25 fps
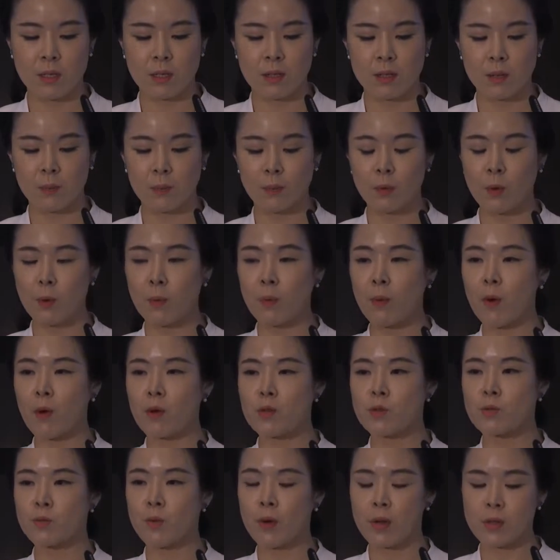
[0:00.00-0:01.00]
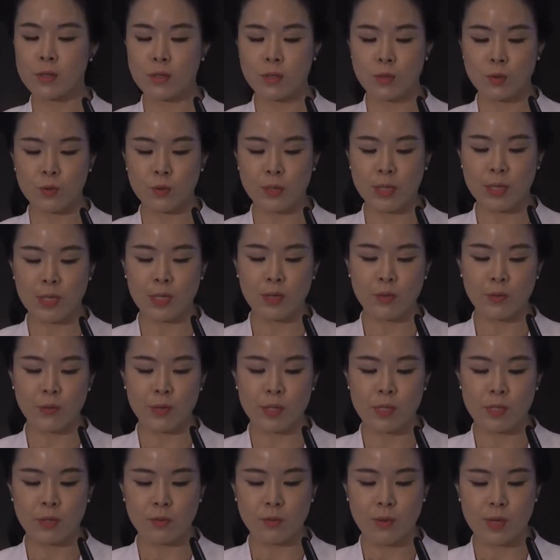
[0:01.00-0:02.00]
The purpose was to
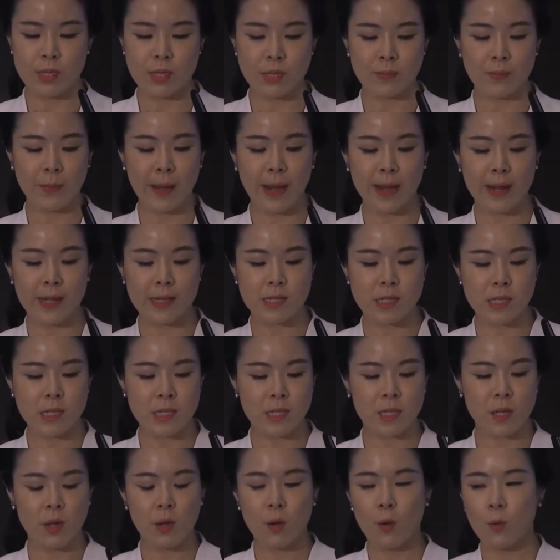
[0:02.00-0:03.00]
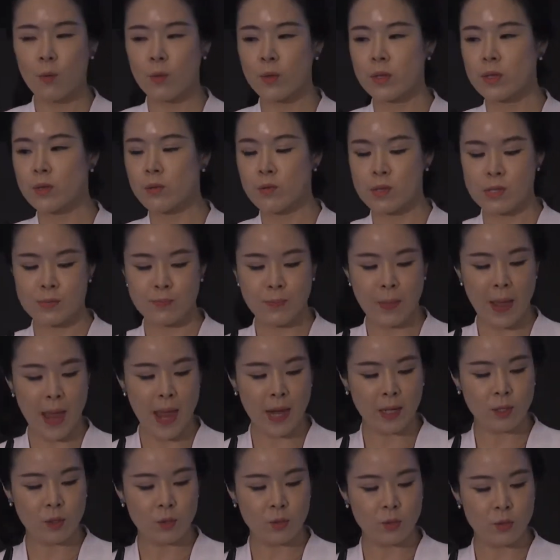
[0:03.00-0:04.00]
increase transparency with
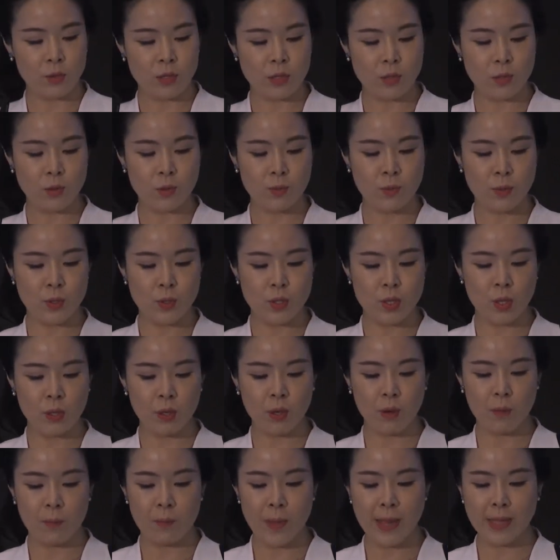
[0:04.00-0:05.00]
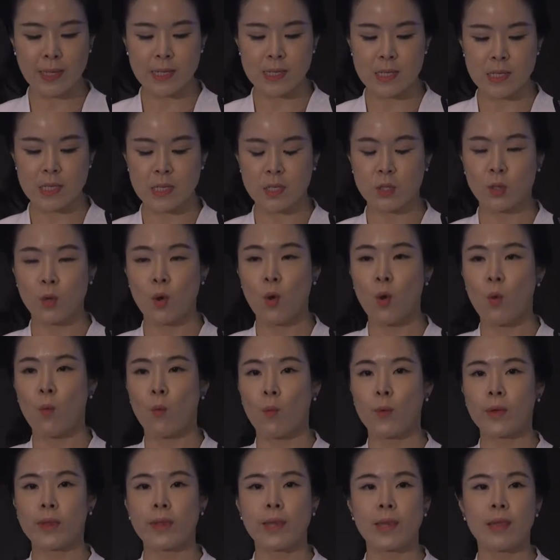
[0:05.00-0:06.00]
respect to distribution of medicine
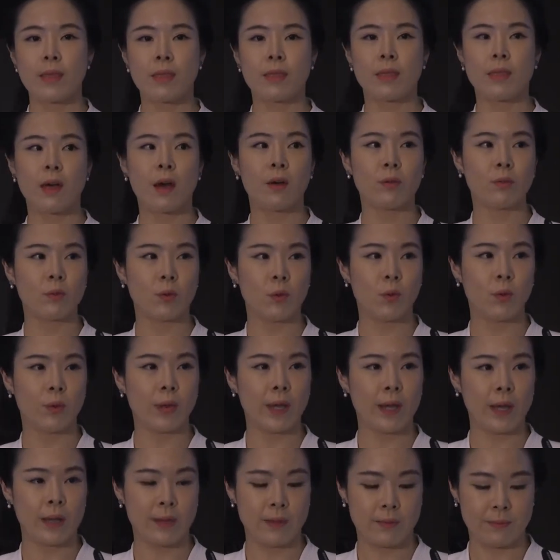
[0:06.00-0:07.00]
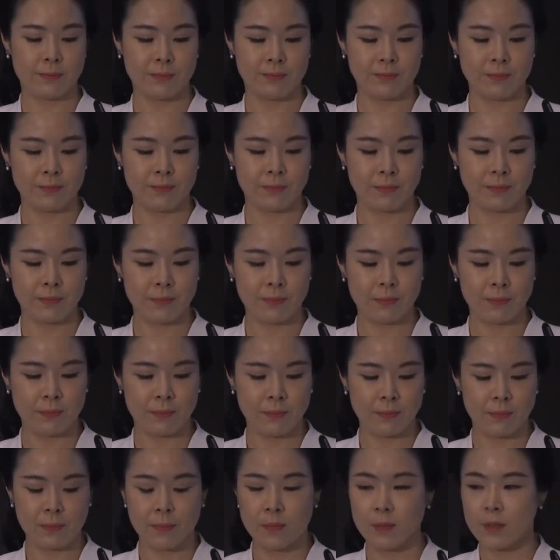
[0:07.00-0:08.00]
within South Korea.
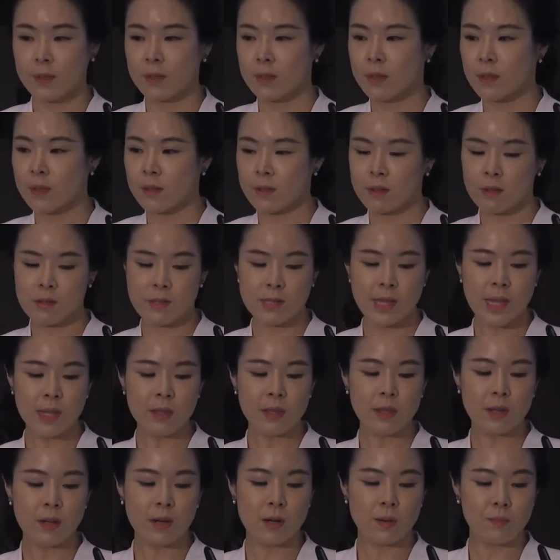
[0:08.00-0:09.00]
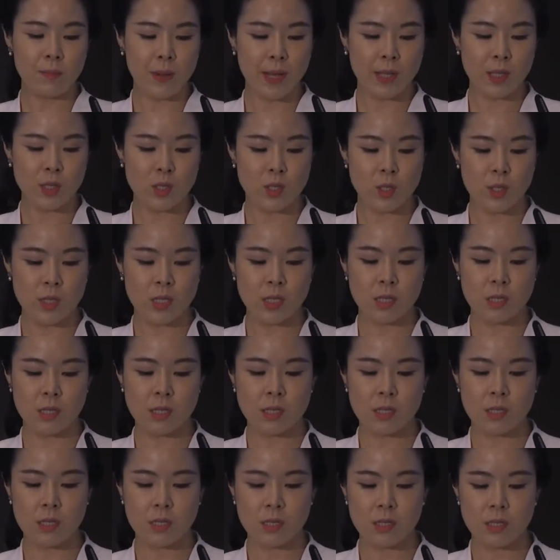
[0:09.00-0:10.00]
The center
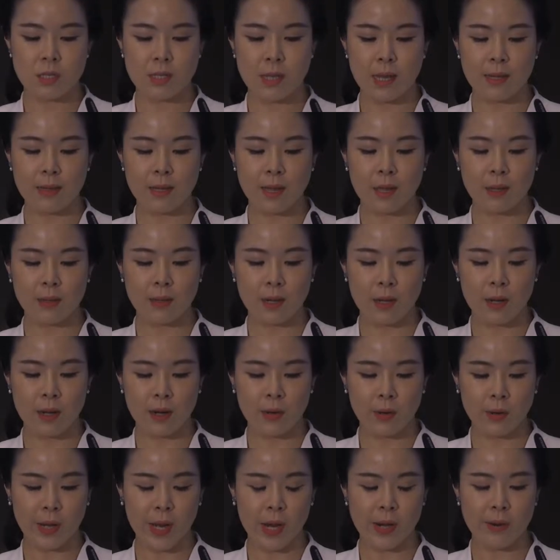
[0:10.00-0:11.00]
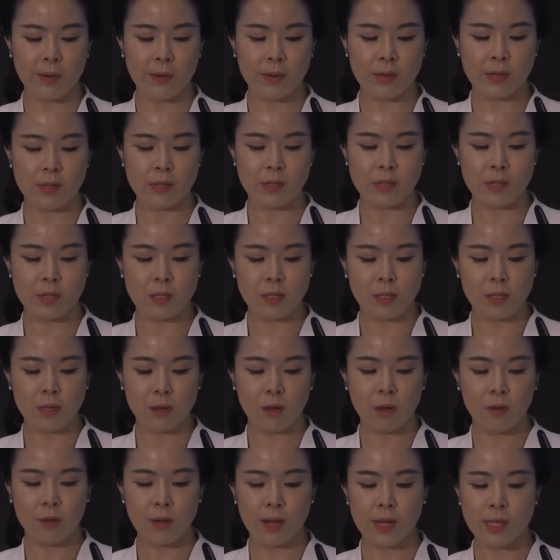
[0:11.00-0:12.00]
manages standard data carriers,
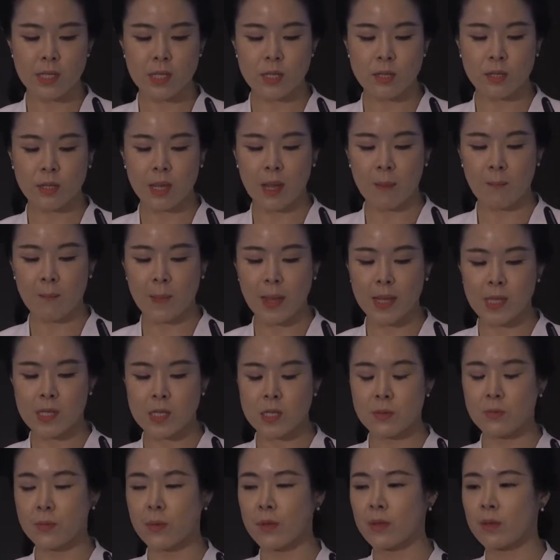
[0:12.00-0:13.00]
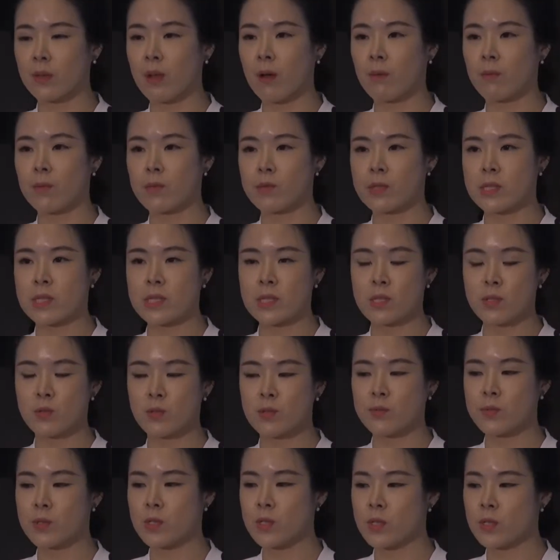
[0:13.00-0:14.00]
collection and management of
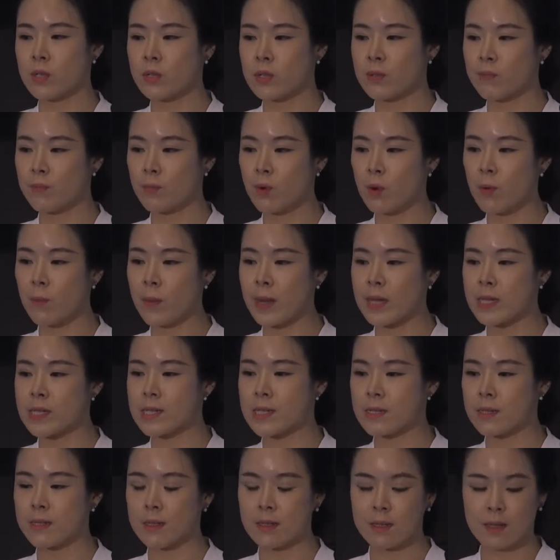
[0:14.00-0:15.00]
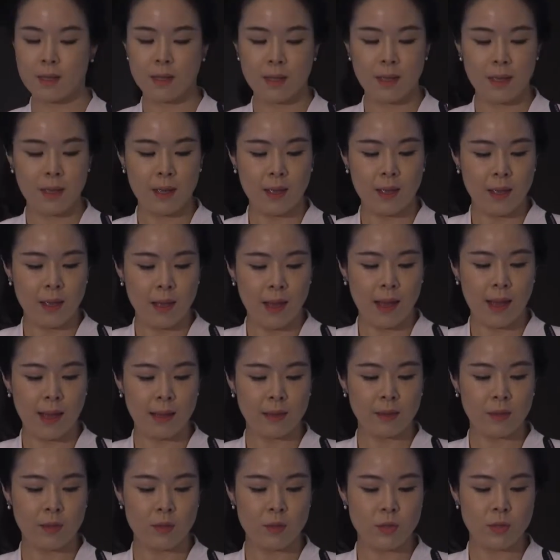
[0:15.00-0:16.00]
distribution information,
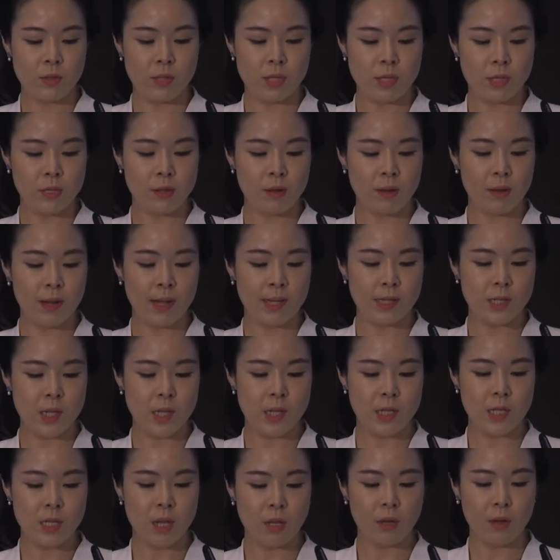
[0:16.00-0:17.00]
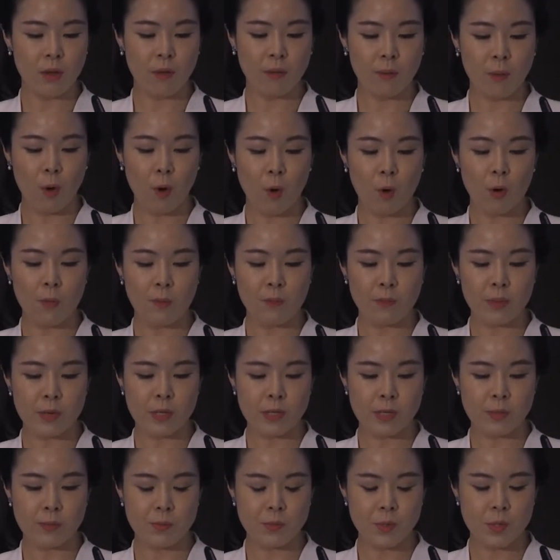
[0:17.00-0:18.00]
and the serialization of all
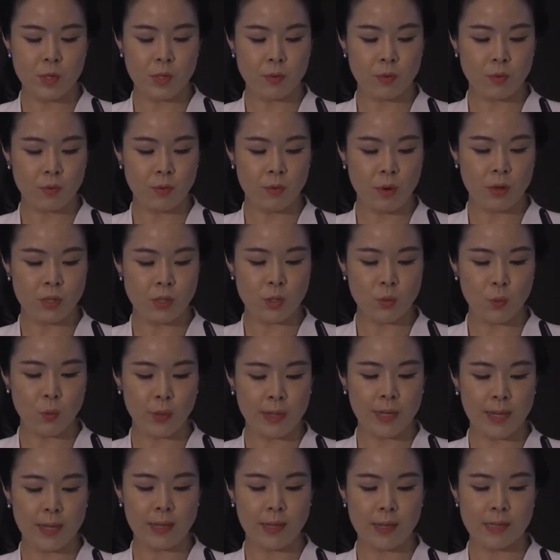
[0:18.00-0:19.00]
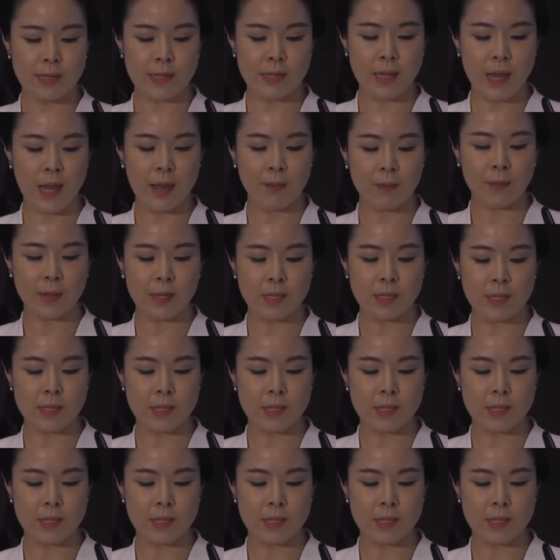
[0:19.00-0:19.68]
prescription drugs within established